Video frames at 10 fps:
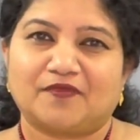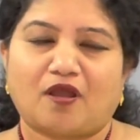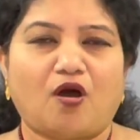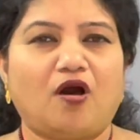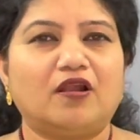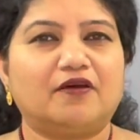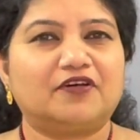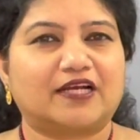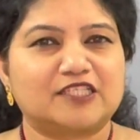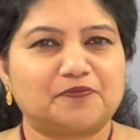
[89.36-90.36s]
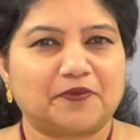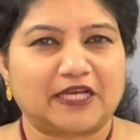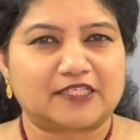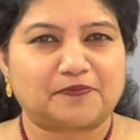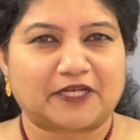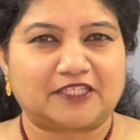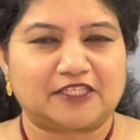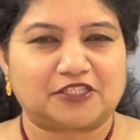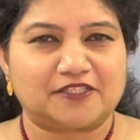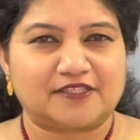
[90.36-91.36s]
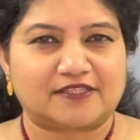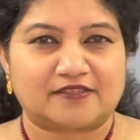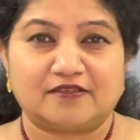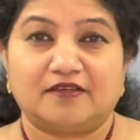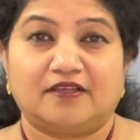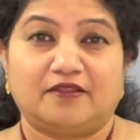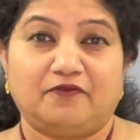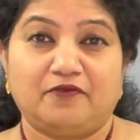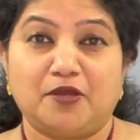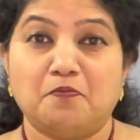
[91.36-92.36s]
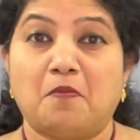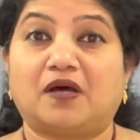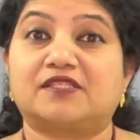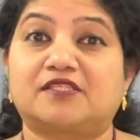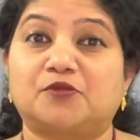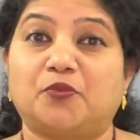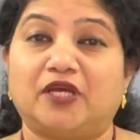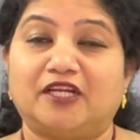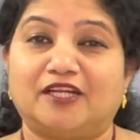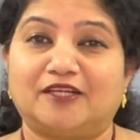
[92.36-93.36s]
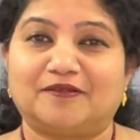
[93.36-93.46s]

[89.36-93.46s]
all our expectations, we must win.